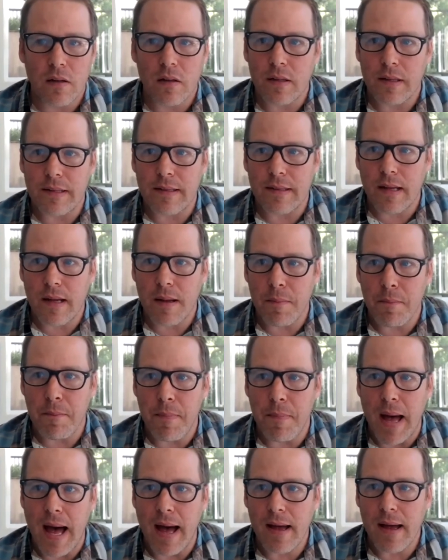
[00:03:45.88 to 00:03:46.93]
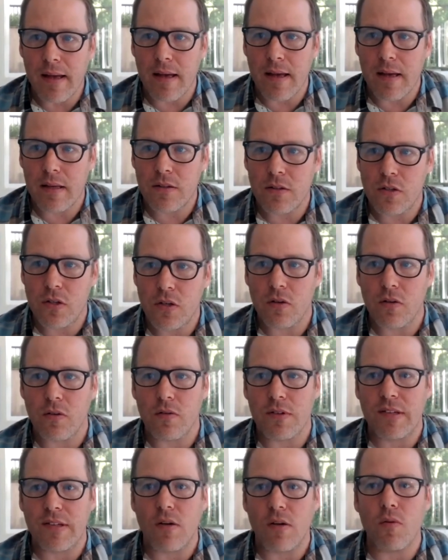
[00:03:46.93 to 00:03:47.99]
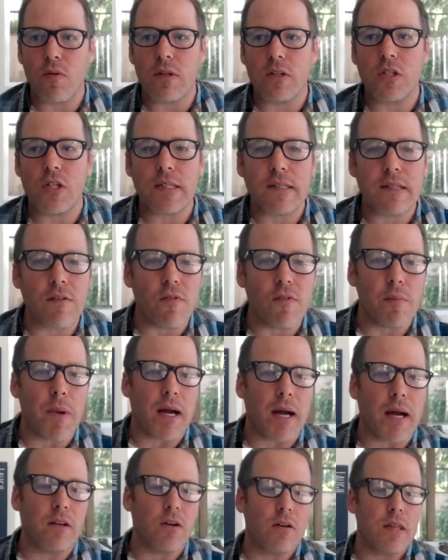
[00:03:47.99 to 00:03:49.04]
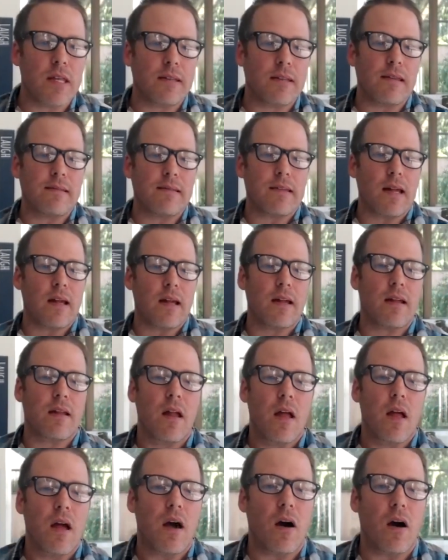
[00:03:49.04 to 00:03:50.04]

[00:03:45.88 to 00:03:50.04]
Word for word: let's come back to, so just a reminder, this is a,